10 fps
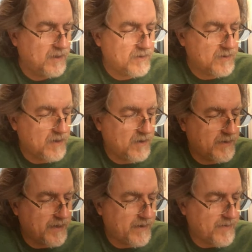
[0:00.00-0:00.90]
So
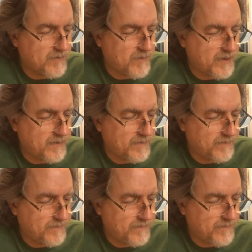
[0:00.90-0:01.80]
now I have an array of
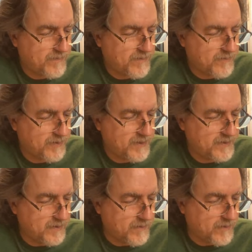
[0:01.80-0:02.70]
3
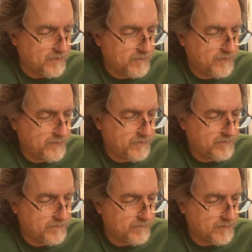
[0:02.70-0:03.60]
zeros.
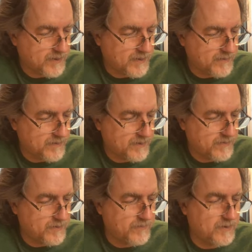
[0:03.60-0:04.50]
Okay, so that's
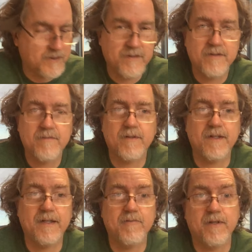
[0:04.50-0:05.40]
sort of
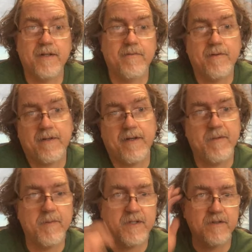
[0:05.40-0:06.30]
again, like, okay, made a
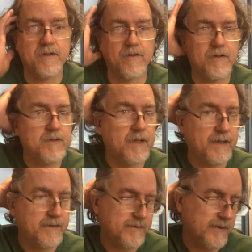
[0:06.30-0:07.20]
bunch of zeros, nice.